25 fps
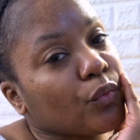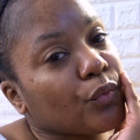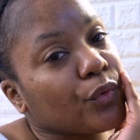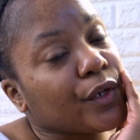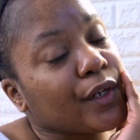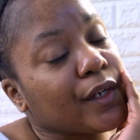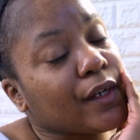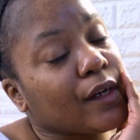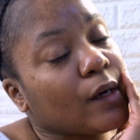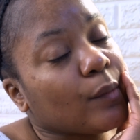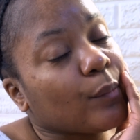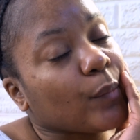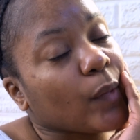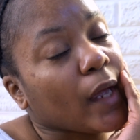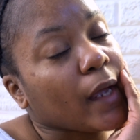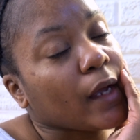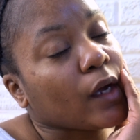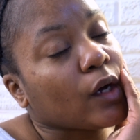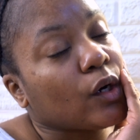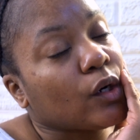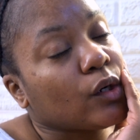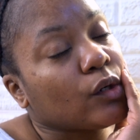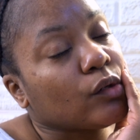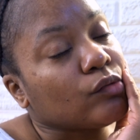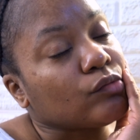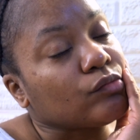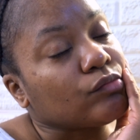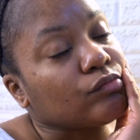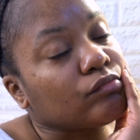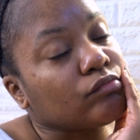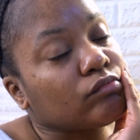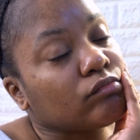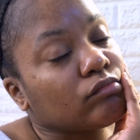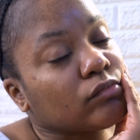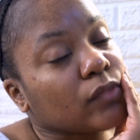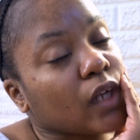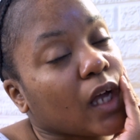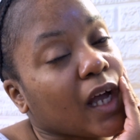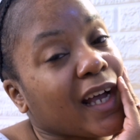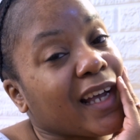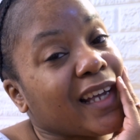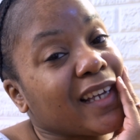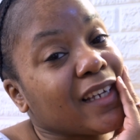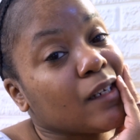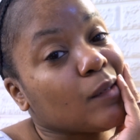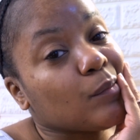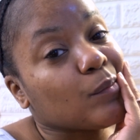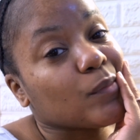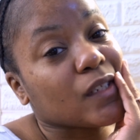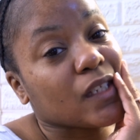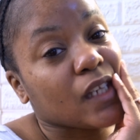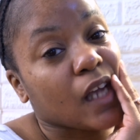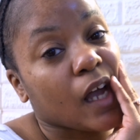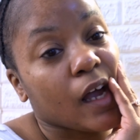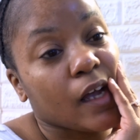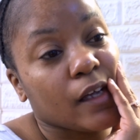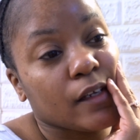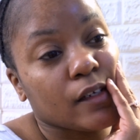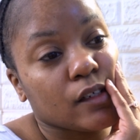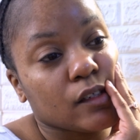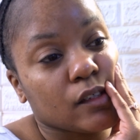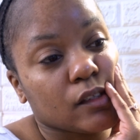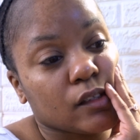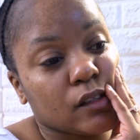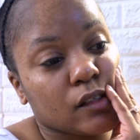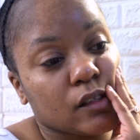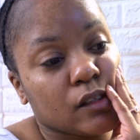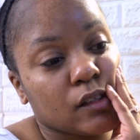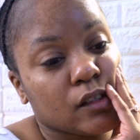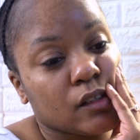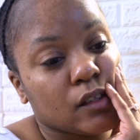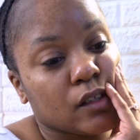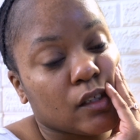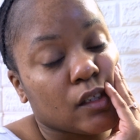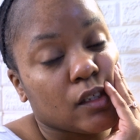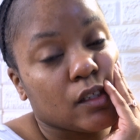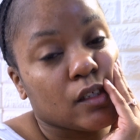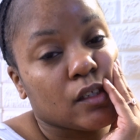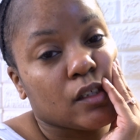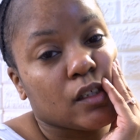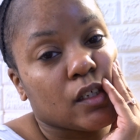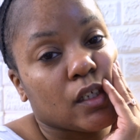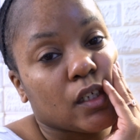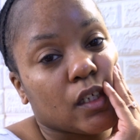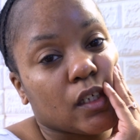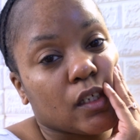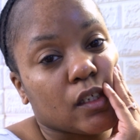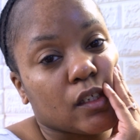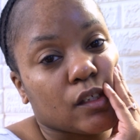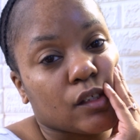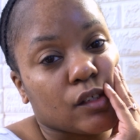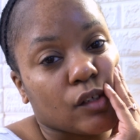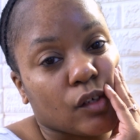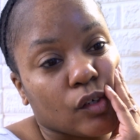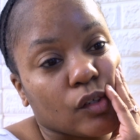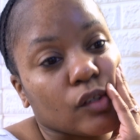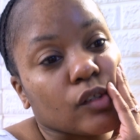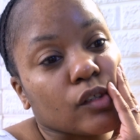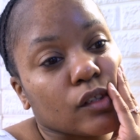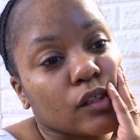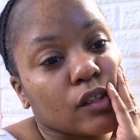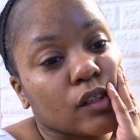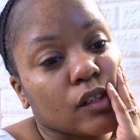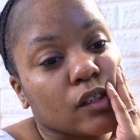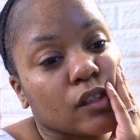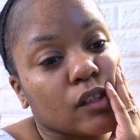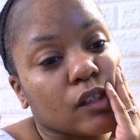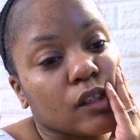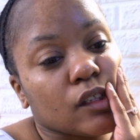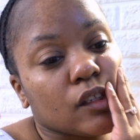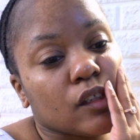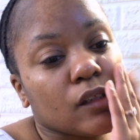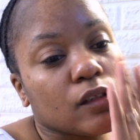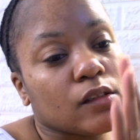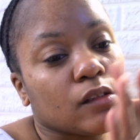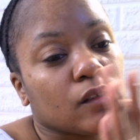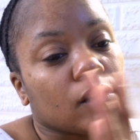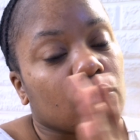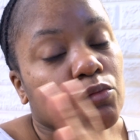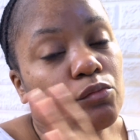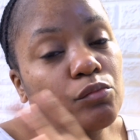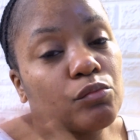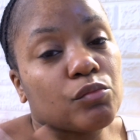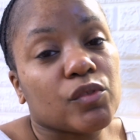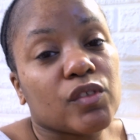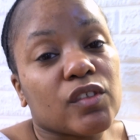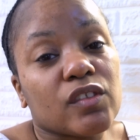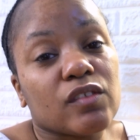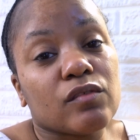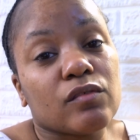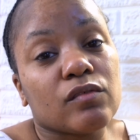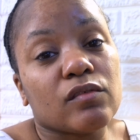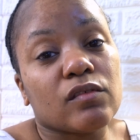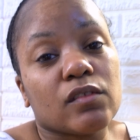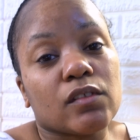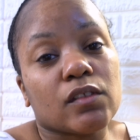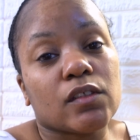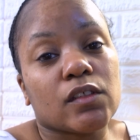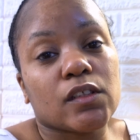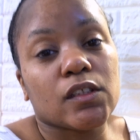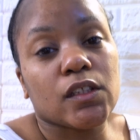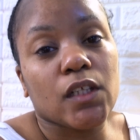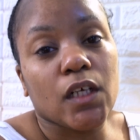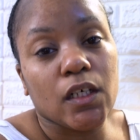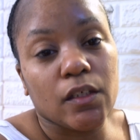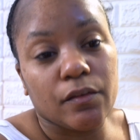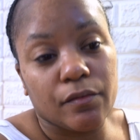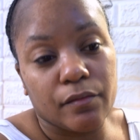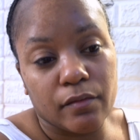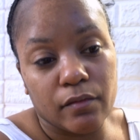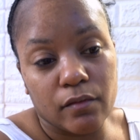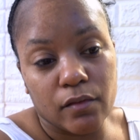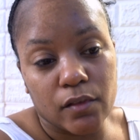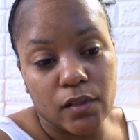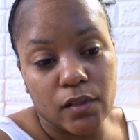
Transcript: We are back home. I am tired, exhausted, stuffed.